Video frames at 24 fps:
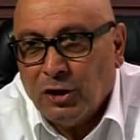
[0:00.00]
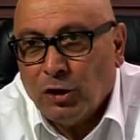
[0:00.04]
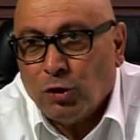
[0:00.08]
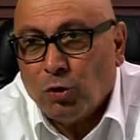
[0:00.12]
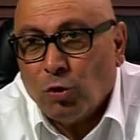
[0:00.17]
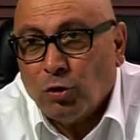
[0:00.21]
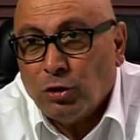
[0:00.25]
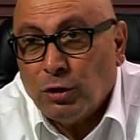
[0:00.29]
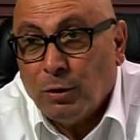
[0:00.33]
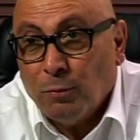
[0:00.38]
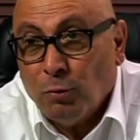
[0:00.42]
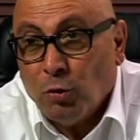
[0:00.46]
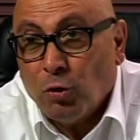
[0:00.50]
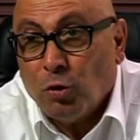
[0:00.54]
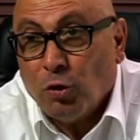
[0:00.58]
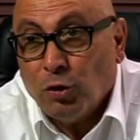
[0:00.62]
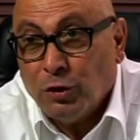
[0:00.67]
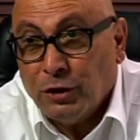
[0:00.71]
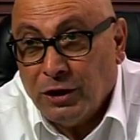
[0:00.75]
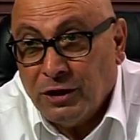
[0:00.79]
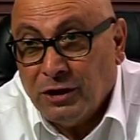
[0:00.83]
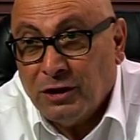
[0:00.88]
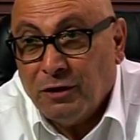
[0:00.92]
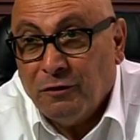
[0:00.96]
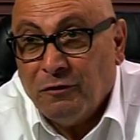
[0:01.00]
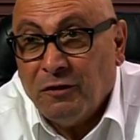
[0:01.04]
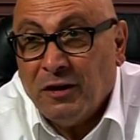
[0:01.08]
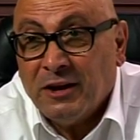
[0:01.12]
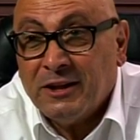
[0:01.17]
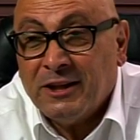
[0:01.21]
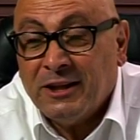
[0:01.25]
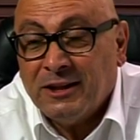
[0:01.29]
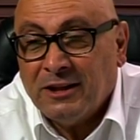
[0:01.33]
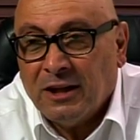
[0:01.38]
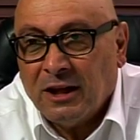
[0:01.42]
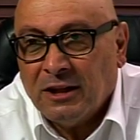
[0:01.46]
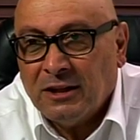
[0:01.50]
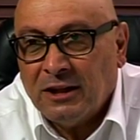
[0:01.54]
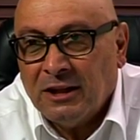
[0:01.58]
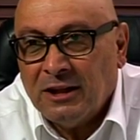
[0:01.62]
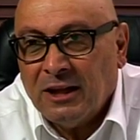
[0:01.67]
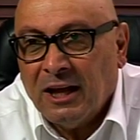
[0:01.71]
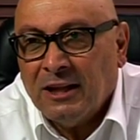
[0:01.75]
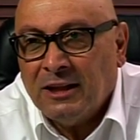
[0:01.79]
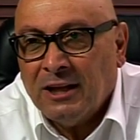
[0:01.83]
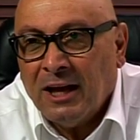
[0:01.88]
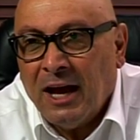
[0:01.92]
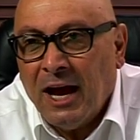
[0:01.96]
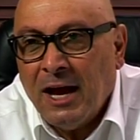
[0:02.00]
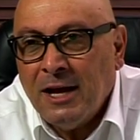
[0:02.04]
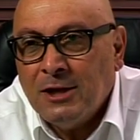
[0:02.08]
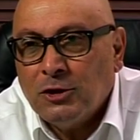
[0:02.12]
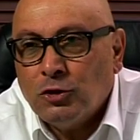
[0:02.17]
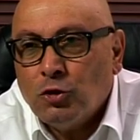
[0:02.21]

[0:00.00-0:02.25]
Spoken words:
They wrote a book on the Intifada in 1988.